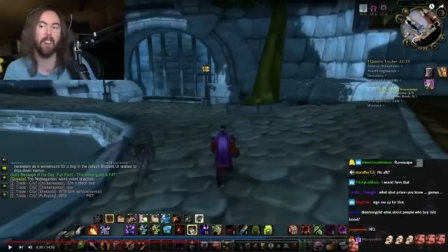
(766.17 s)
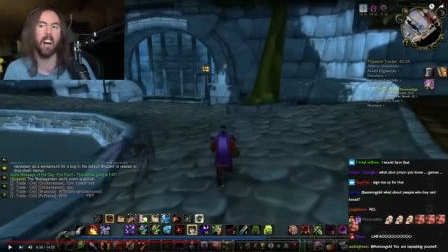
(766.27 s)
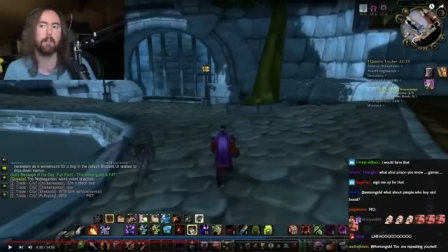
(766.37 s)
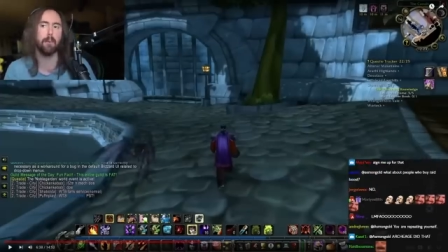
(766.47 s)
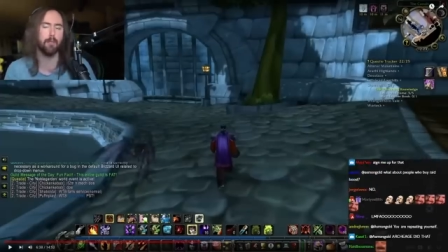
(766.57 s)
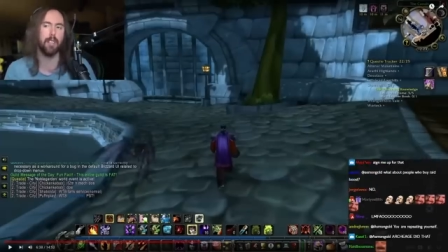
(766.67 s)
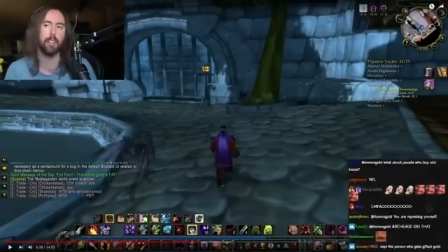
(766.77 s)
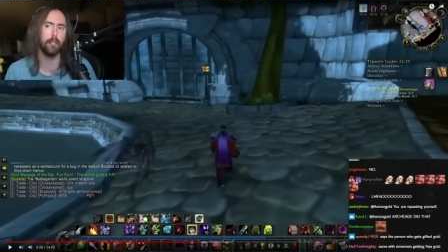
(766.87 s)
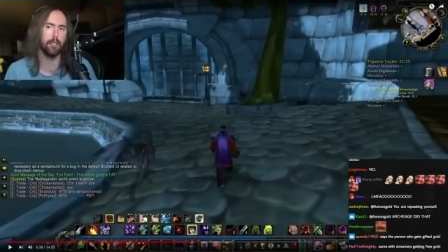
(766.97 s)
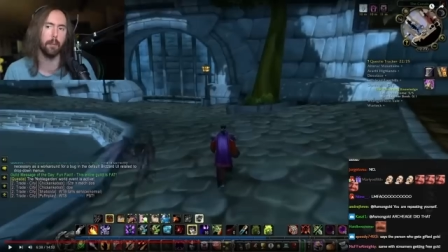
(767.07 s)

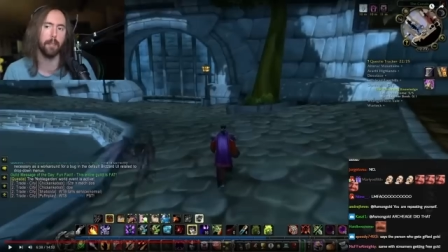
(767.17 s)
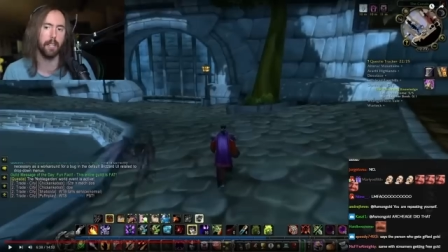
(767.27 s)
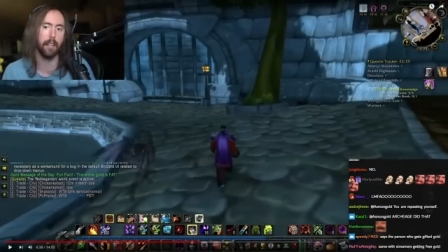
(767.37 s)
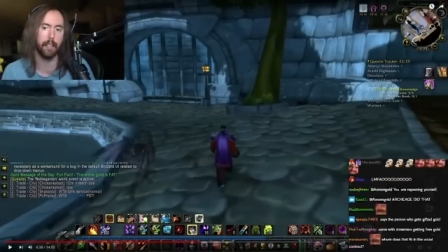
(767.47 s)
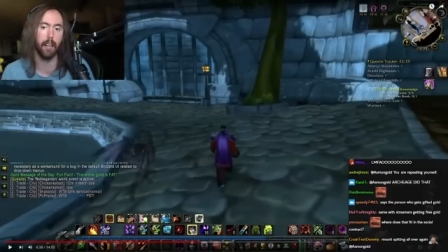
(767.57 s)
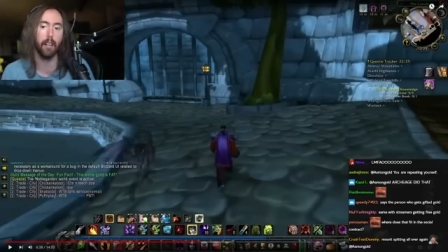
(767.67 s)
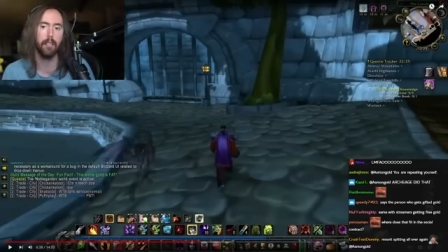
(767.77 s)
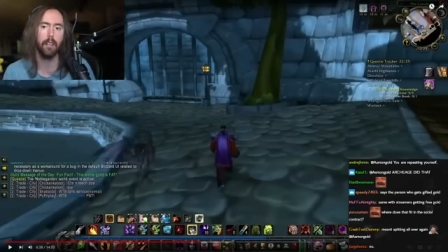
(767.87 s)
5% or something like that.